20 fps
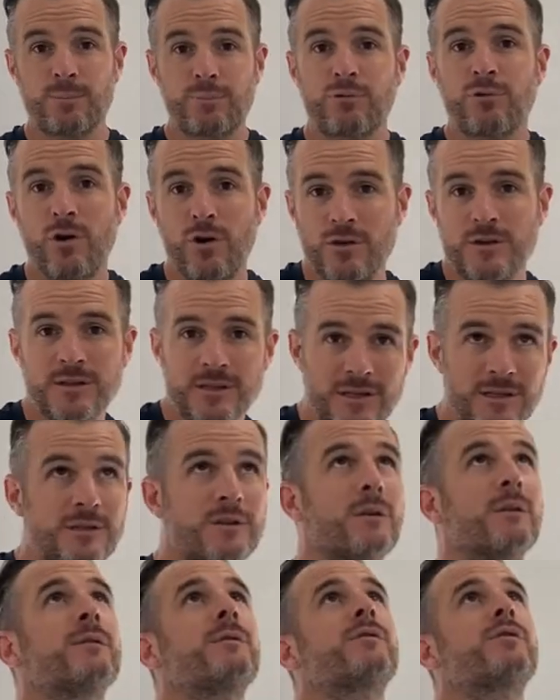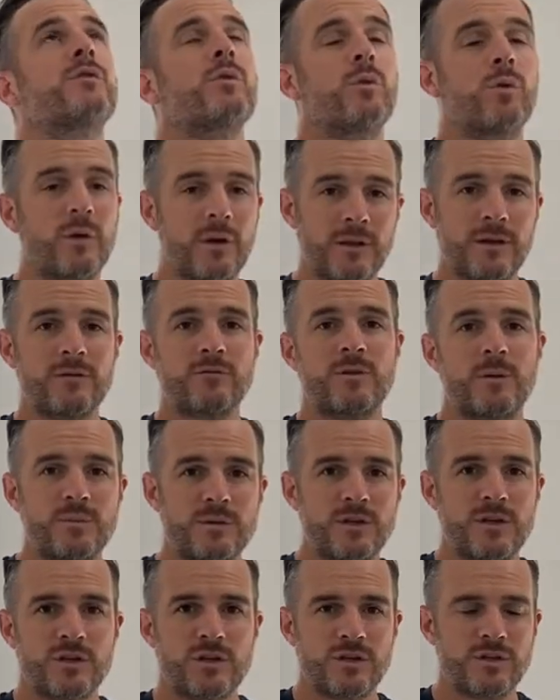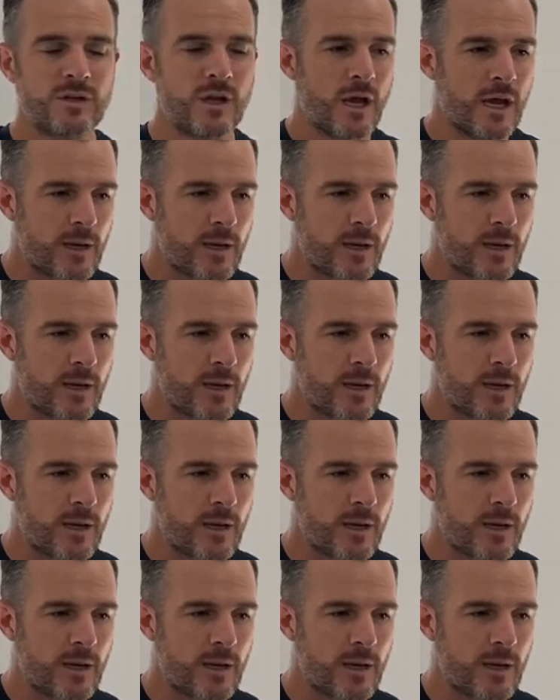process of doing these repetitions,